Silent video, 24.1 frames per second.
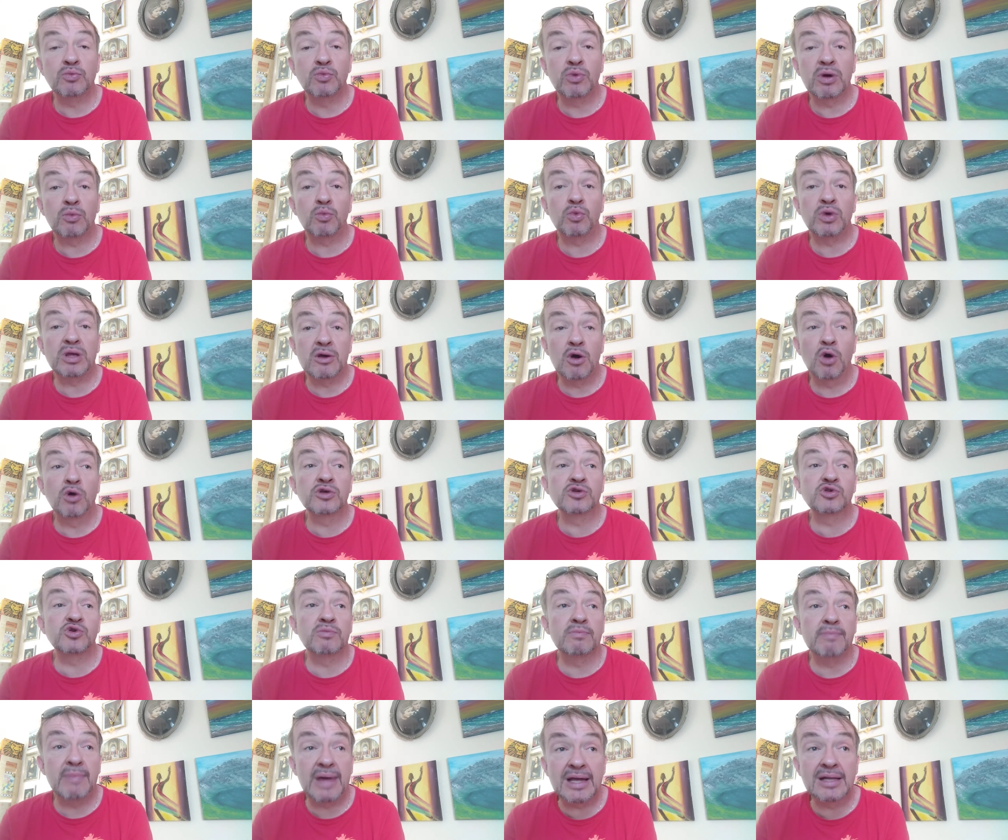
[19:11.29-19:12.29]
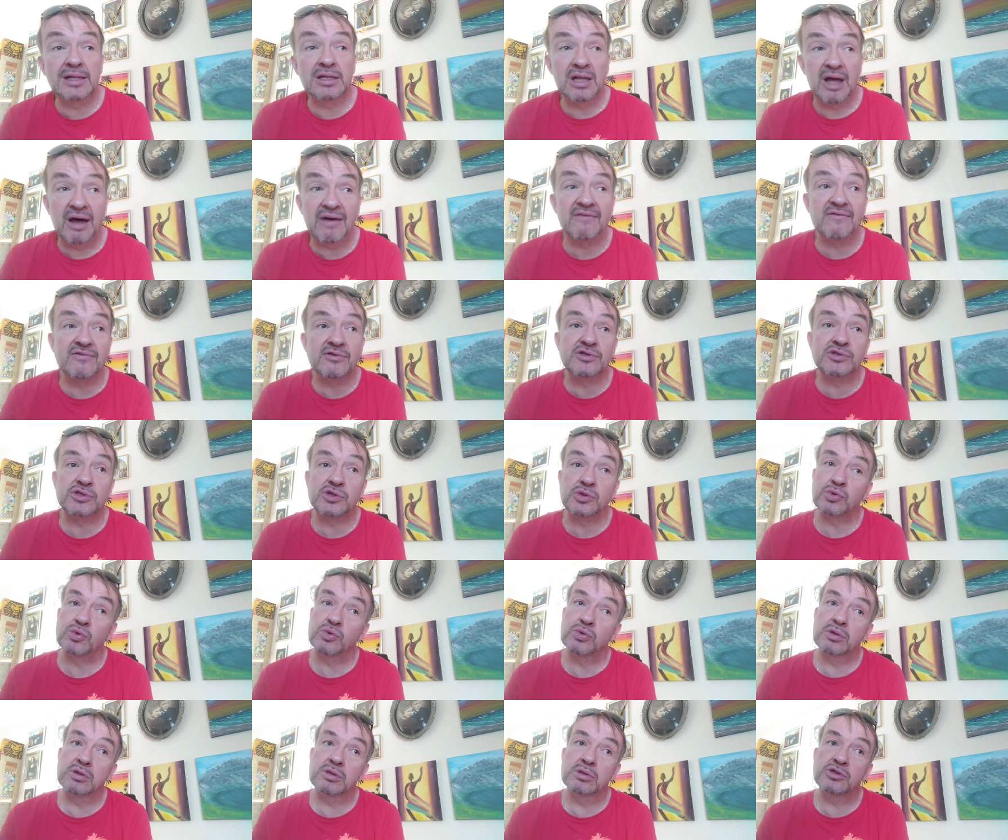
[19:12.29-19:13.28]
but we also make love
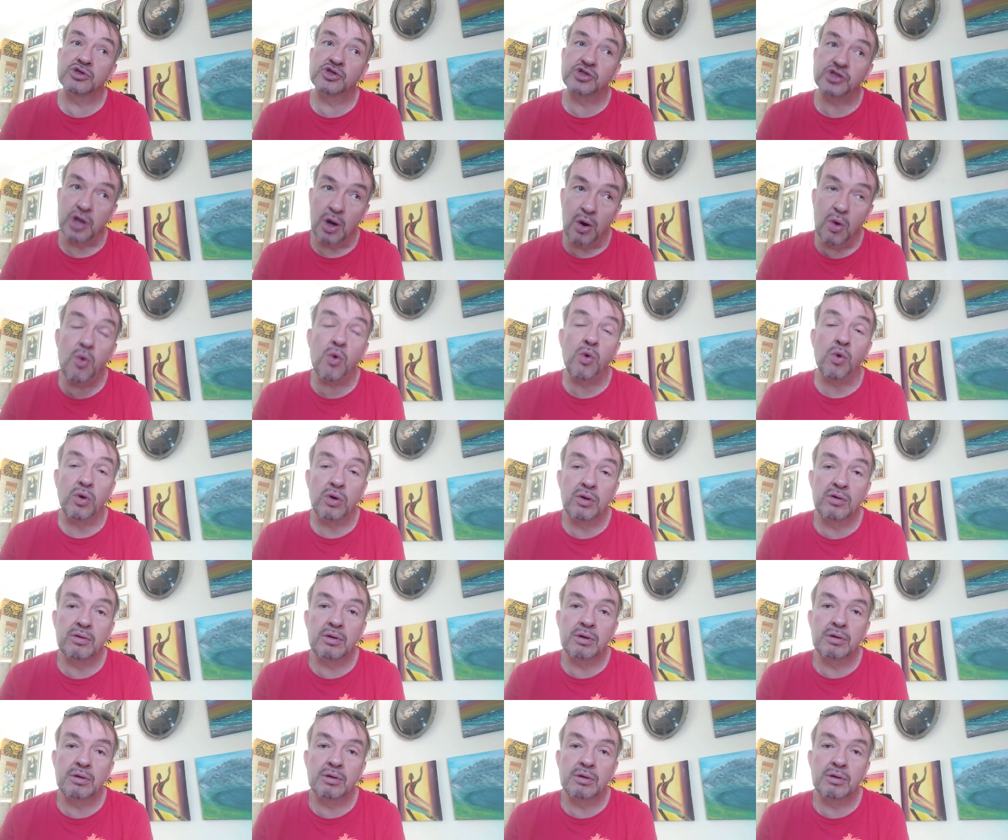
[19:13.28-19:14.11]
to show